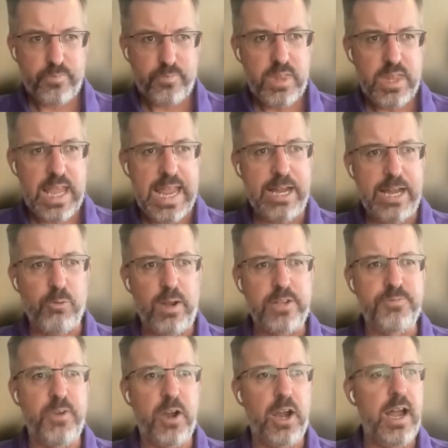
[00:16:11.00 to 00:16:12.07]
It
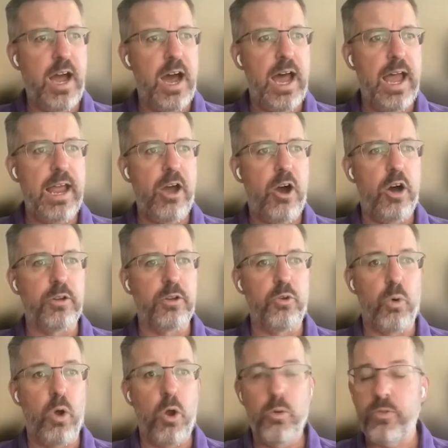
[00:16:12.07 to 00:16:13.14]
rates very high on
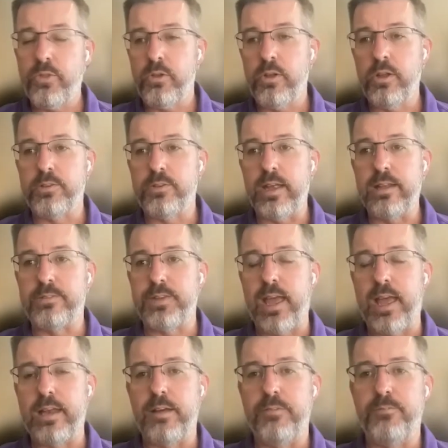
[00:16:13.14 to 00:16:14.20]
growth. It's
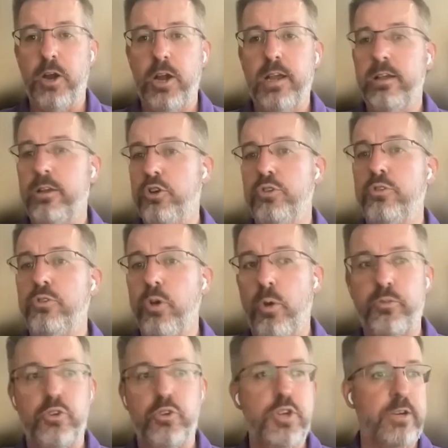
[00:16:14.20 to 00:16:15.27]
had a very good growth
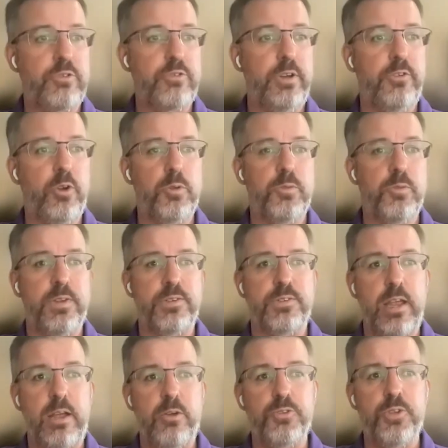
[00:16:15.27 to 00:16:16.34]
trajectory in terms of its
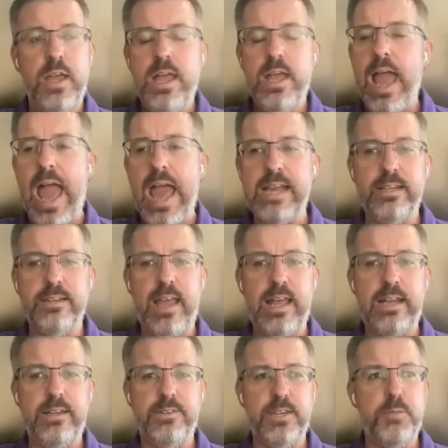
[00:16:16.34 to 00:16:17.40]
sales and
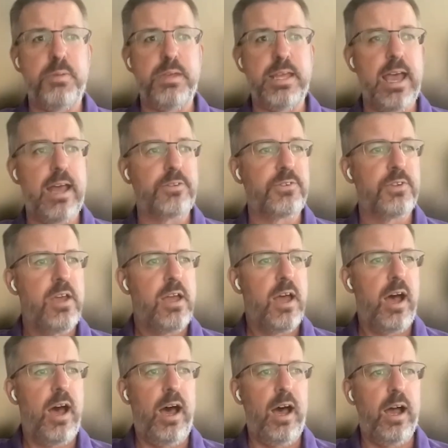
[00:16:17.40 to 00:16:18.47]
its EPS.
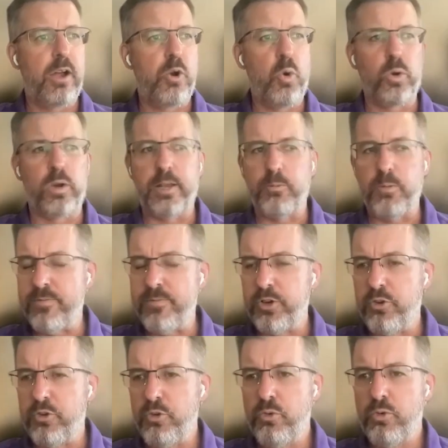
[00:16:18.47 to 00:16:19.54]
Quarterly
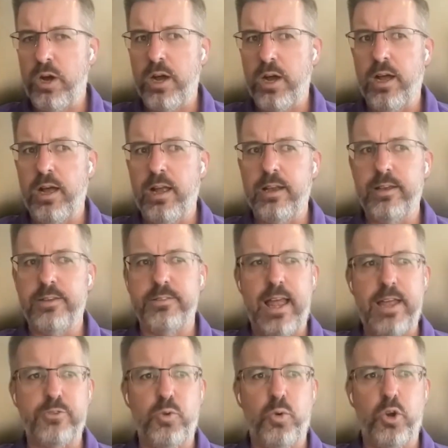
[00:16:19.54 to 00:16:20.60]
revenue in this
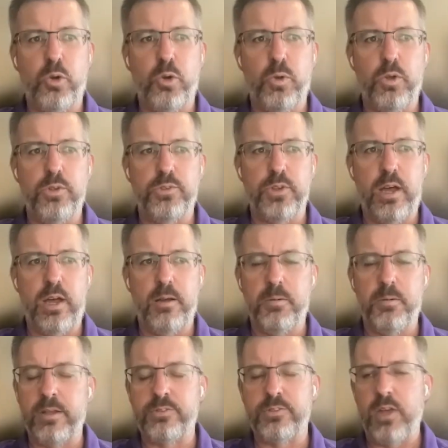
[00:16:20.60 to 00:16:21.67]
last quarter was
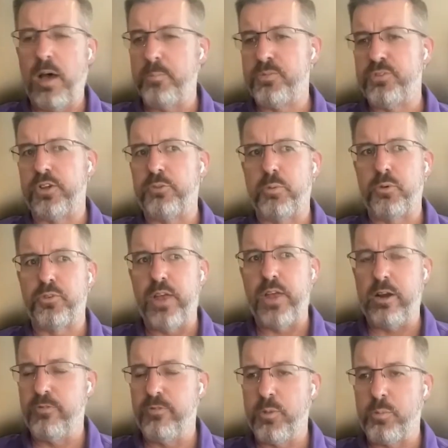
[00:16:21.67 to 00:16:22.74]
up
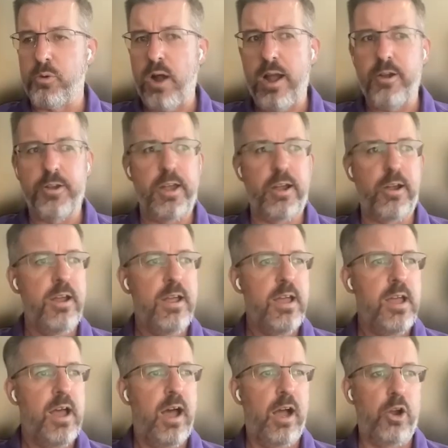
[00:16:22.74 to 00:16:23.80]
6% over the prior year.
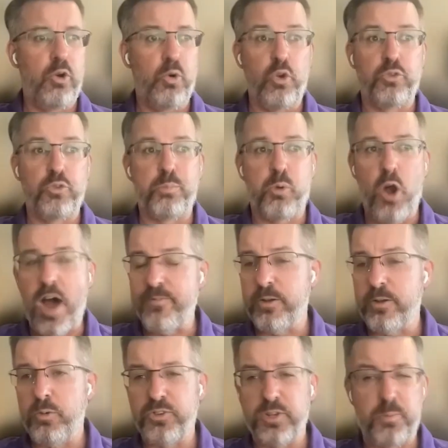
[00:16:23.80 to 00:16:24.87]
Gross
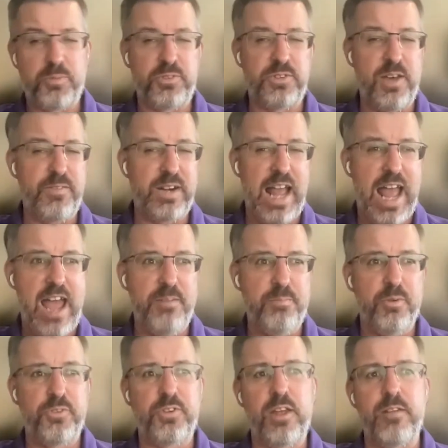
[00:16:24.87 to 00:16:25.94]
profit was up
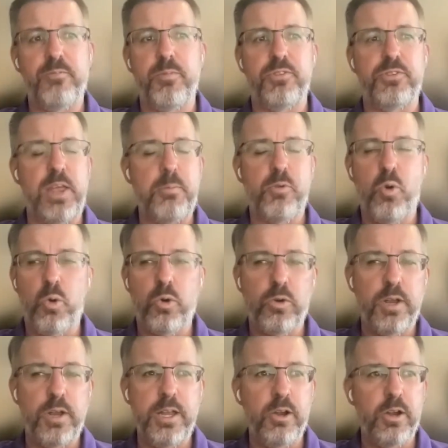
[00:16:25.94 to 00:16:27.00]
7.5% from the same
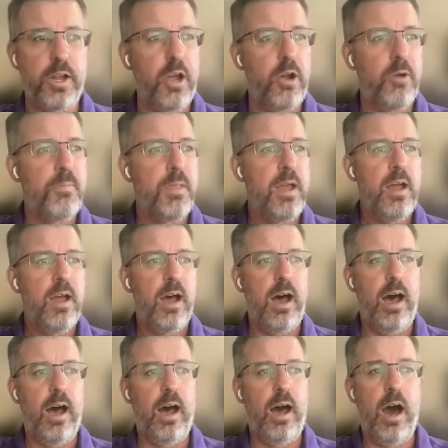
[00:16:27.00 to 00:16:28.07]
quarter a year ago.
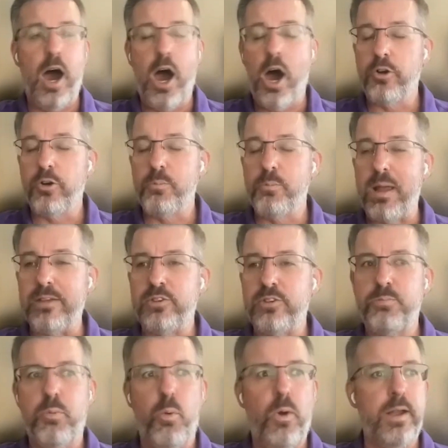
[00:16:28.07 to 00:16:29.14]
100
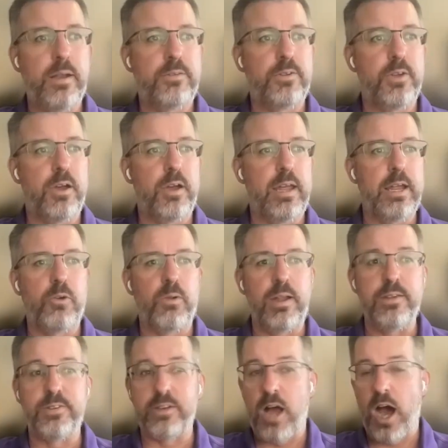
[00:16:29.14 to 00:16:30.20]
basis point
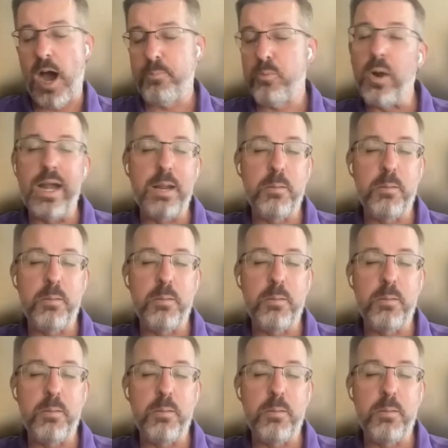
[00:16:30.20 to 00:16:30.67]
increase in operating